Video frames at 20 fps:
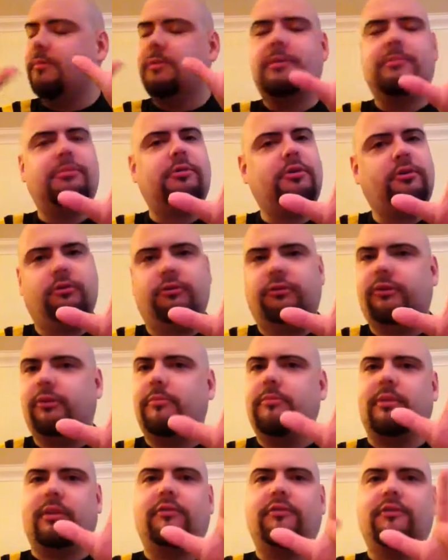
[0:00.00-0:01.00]
of people use
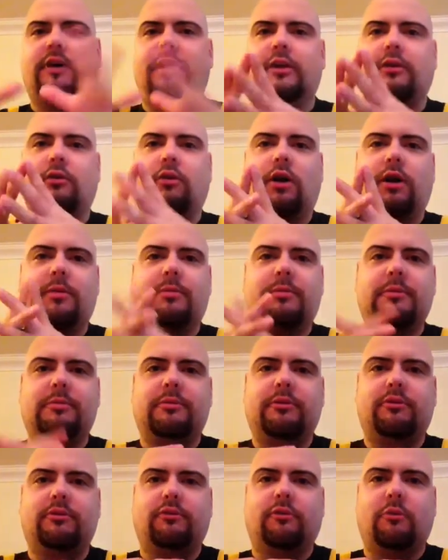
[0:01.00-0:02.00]
them, that's fine. A lot of people
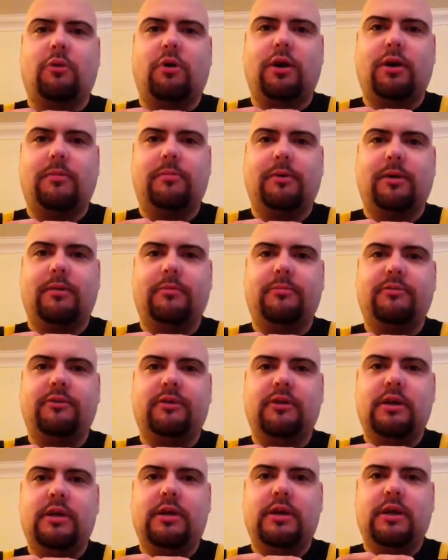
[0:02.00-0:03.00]
use the water pumps.
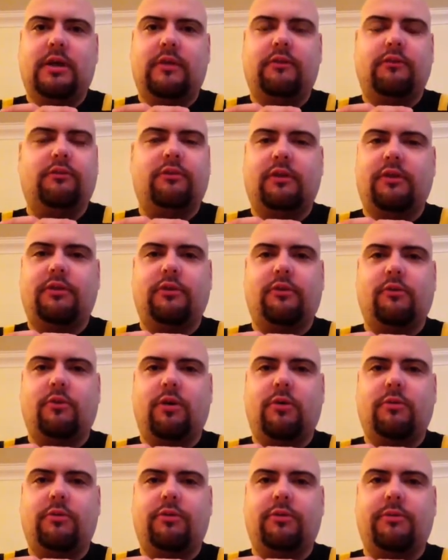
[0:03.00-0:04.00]
There's nothing
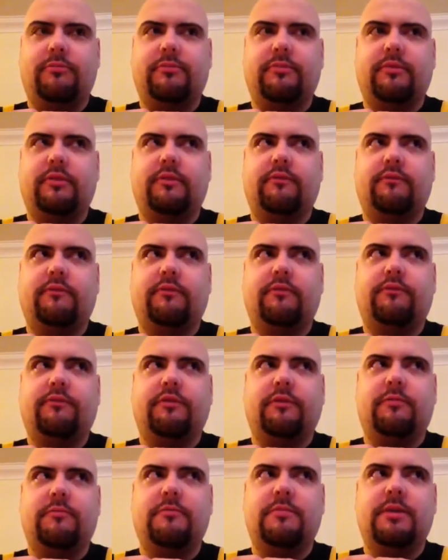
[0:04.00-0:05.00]
wrong with them.
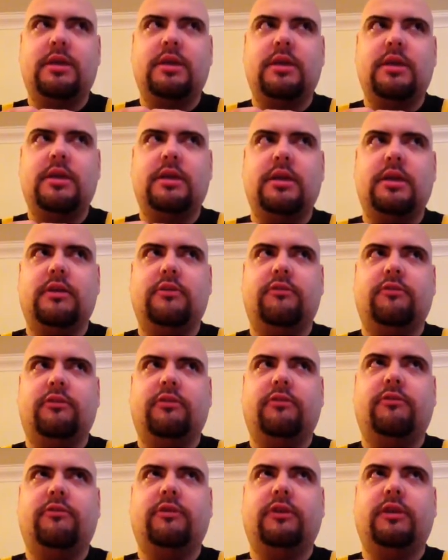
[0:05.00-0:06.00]
For me, it
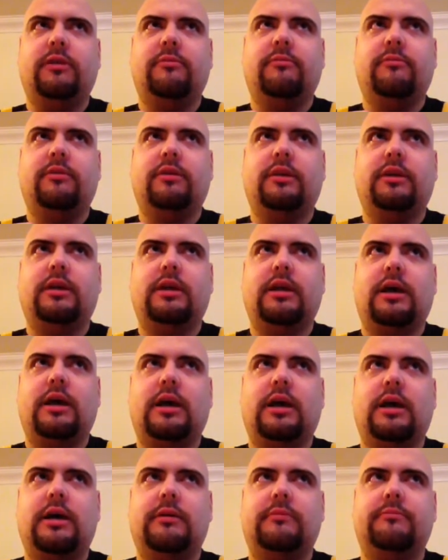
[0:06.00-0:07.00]
just seemed
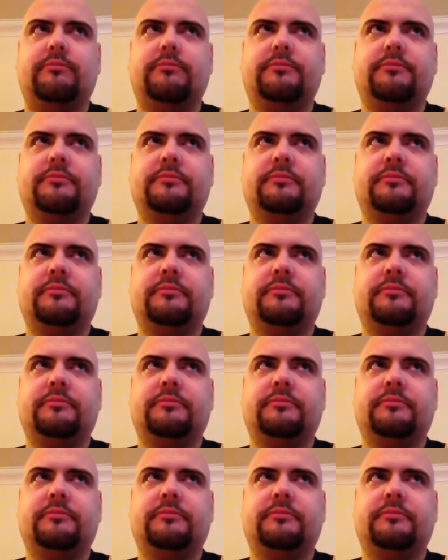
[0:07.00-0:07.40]
um,